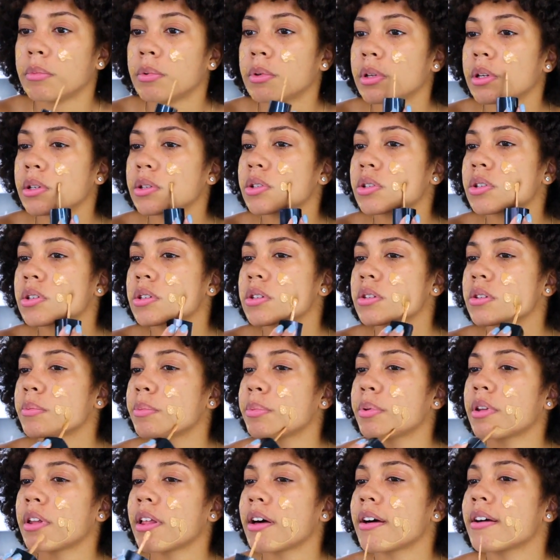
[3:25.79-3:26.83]
Let's just
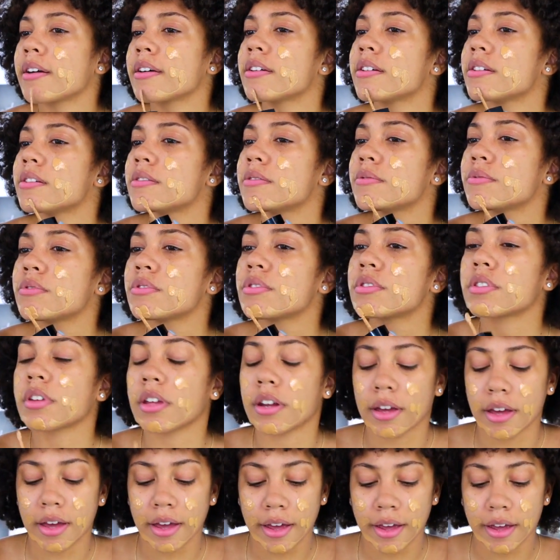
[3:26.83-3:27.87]
apply it. We're just
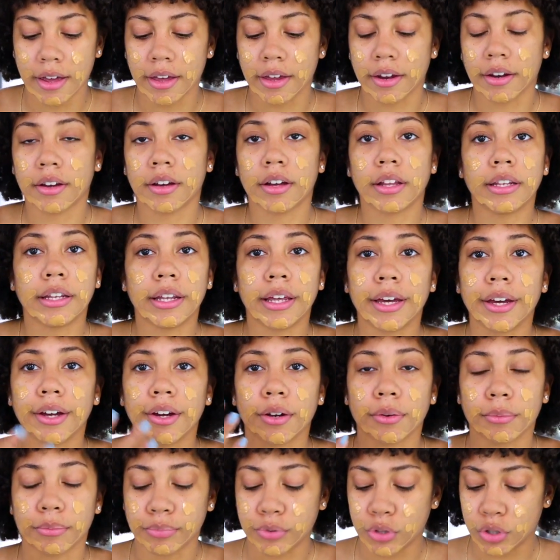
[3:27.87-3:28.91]
gonna add a
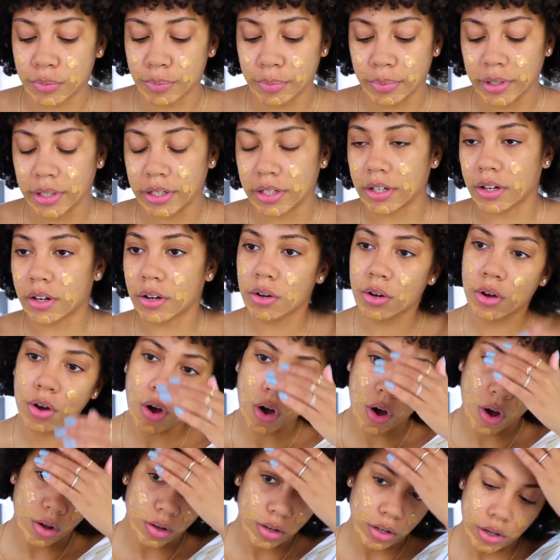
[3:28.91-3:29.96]
layer and just blend it
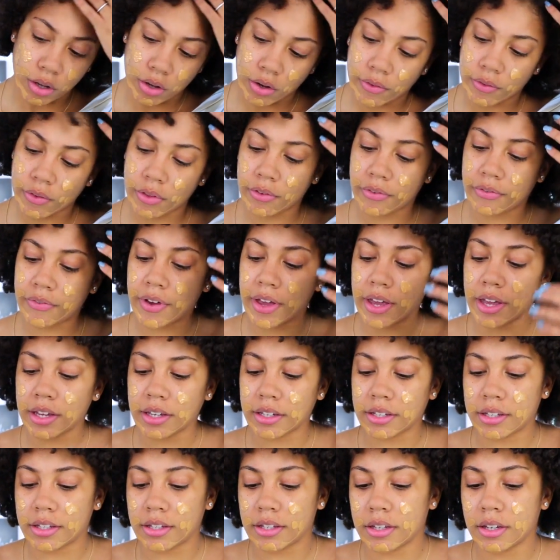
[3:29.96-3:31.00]
all over the
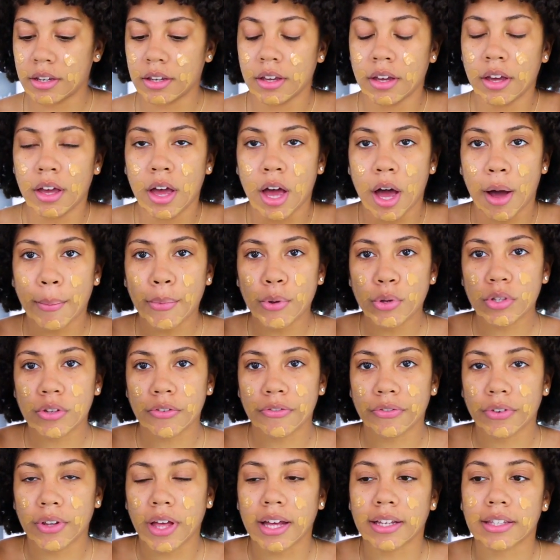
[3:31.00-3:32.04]
face. I'm gonna use the
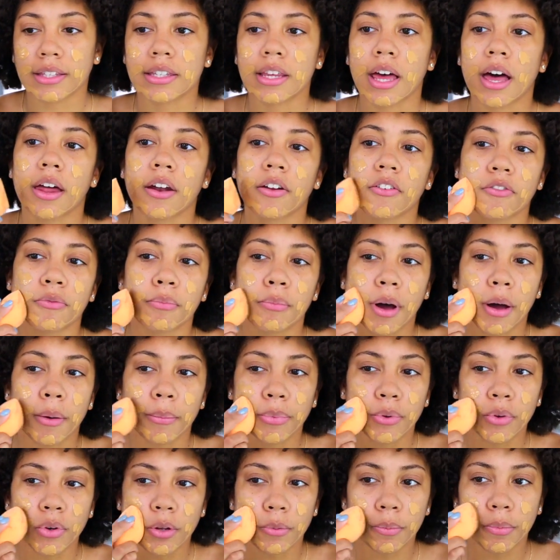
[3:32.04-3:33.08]
flat side of my
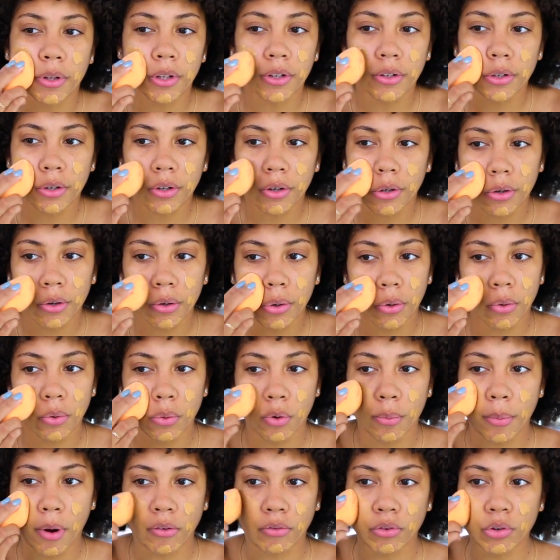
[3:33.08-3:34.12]
beauty blender.
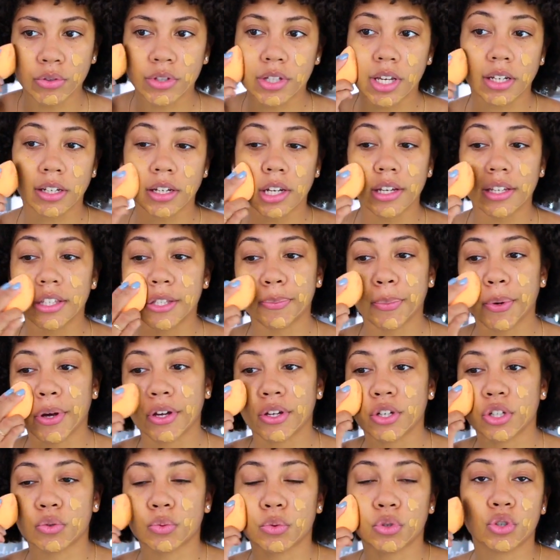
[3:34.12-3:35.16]
Well, my Real Technique
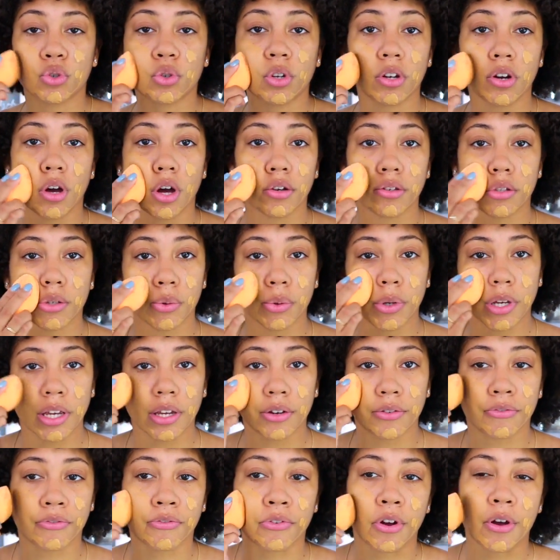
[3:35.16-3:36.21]
sponge, which you can also
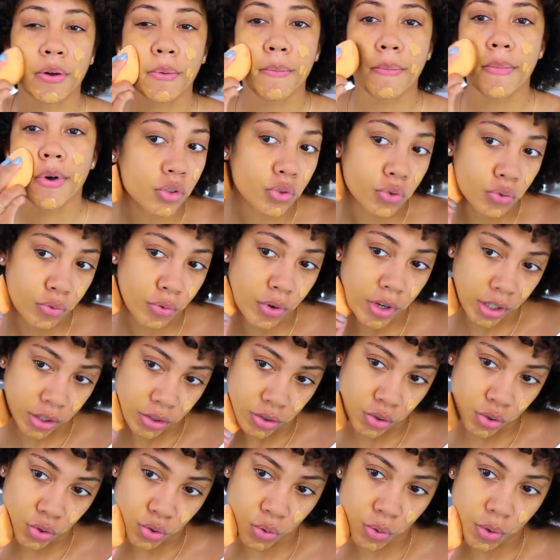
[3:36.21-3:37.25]
get from the
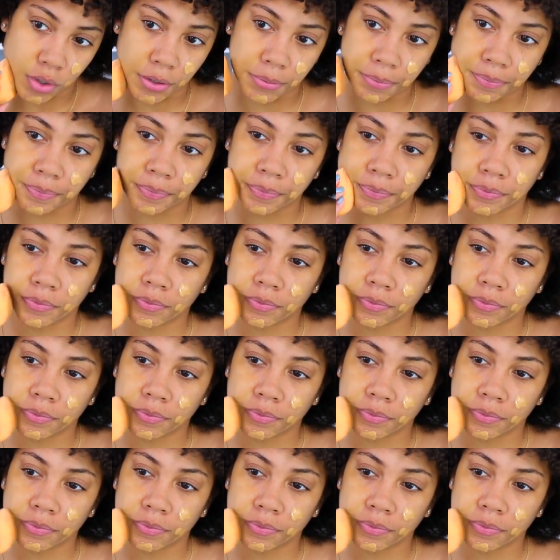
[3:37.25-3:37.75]
drugstore.